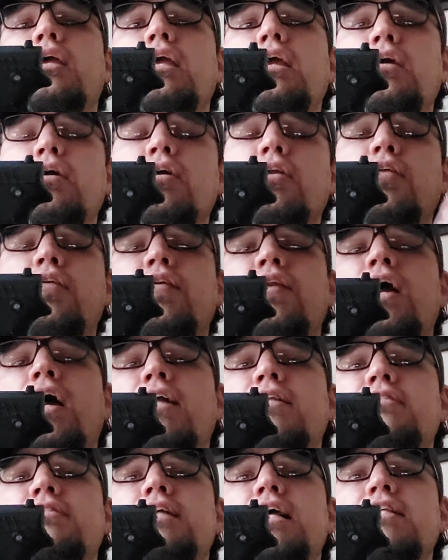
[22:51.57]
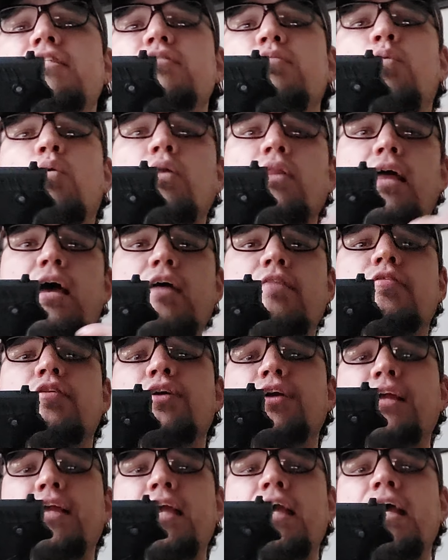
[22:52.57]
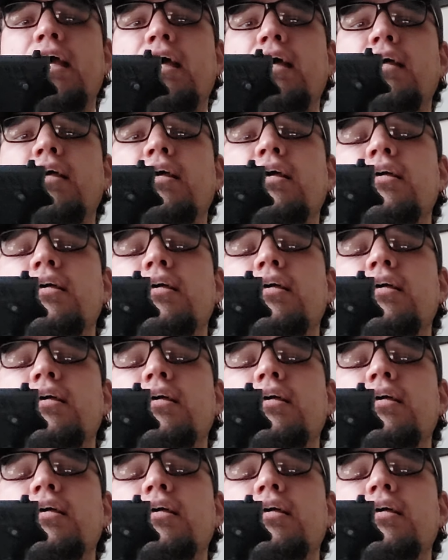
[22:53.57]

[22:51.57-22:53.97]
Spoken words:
here in the United States we'll ever get